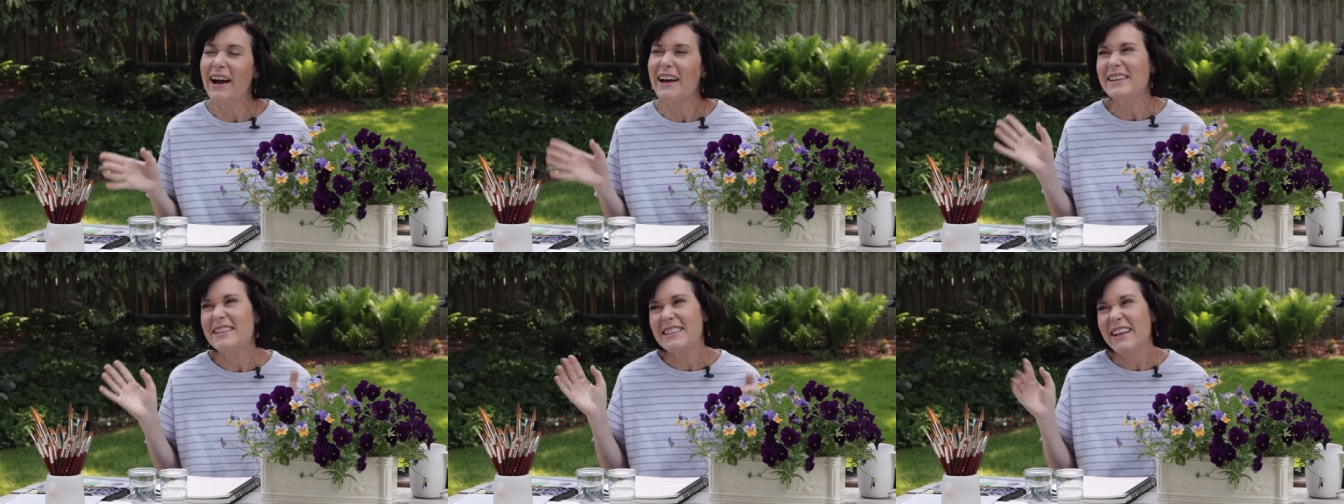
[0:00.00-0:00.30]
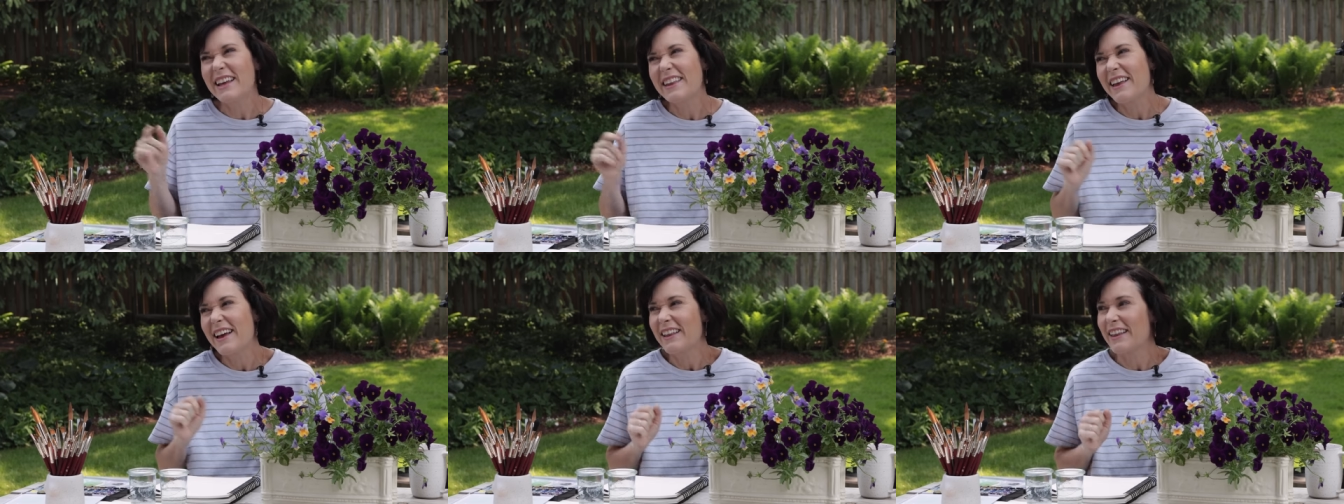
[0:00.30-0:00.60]
I
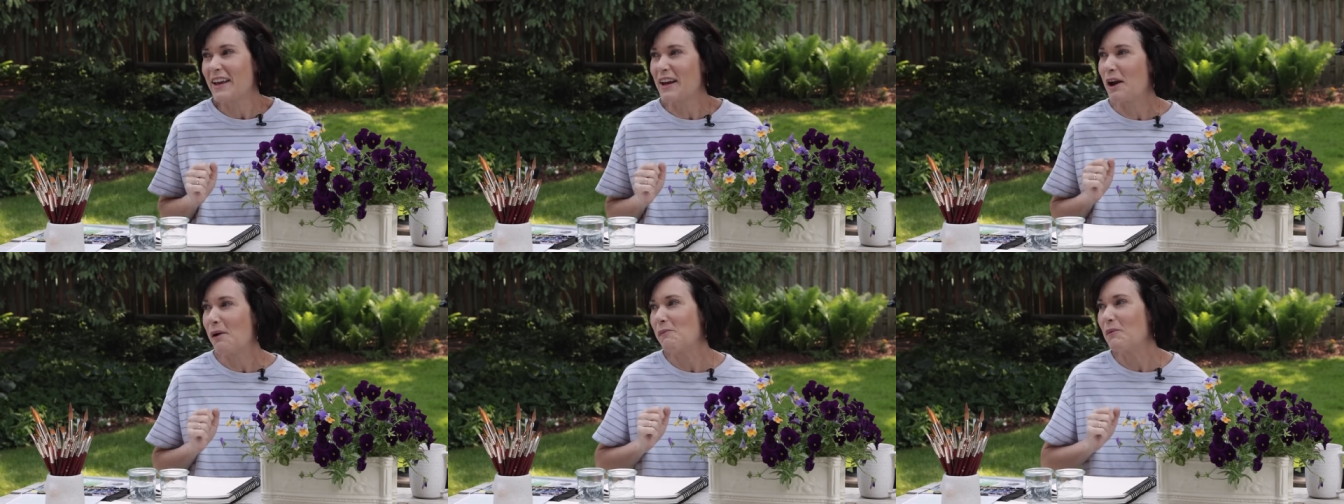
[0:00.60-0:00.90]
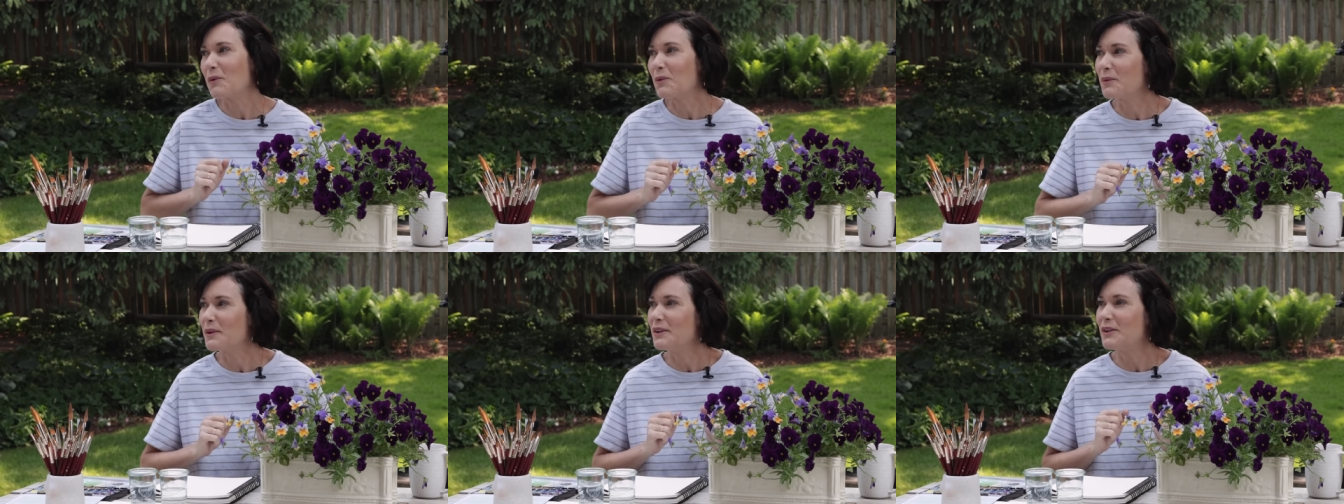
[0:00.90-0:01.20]
say that like
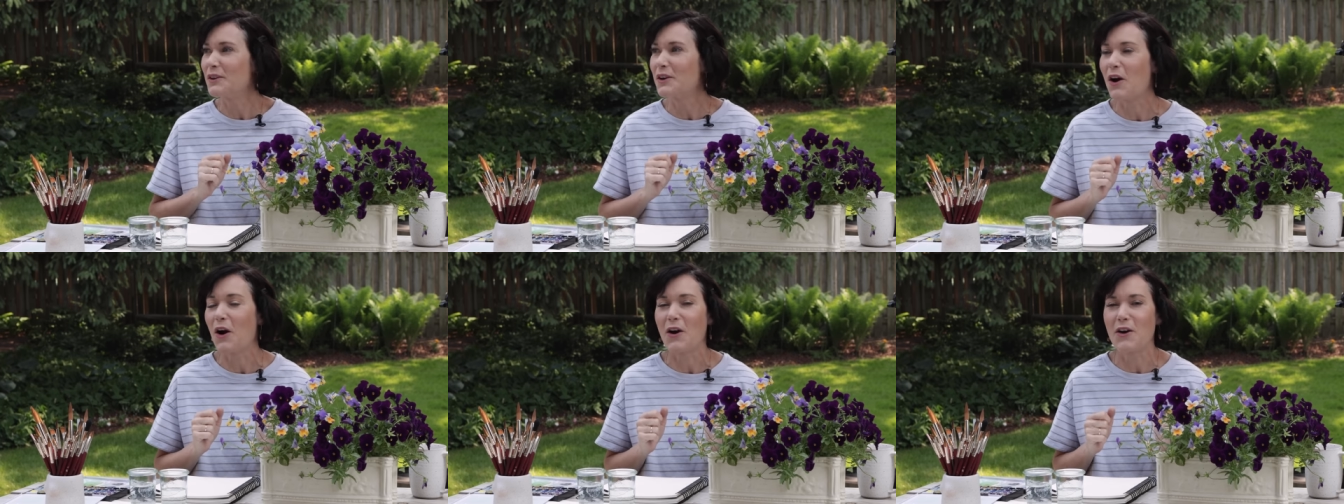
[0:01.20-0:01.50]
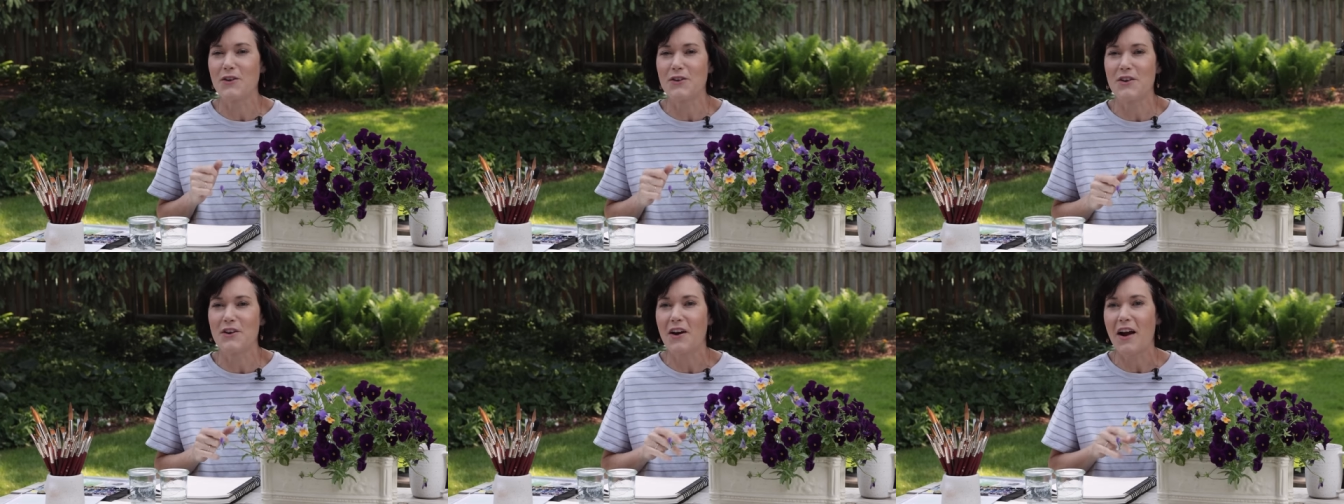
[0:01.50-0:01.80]
I'm a real
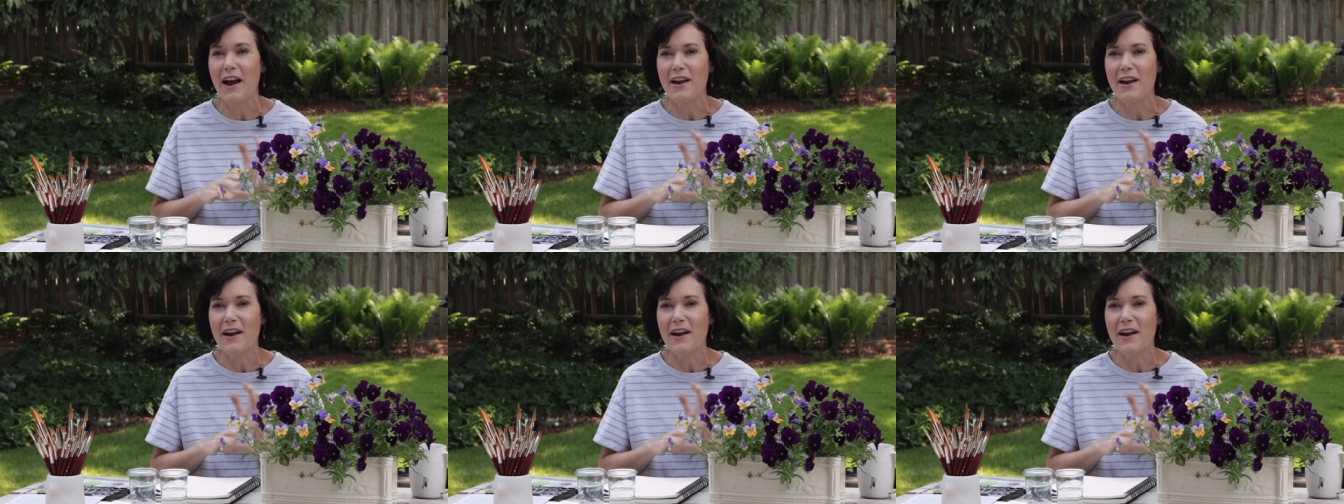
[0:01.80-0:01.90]
gardener.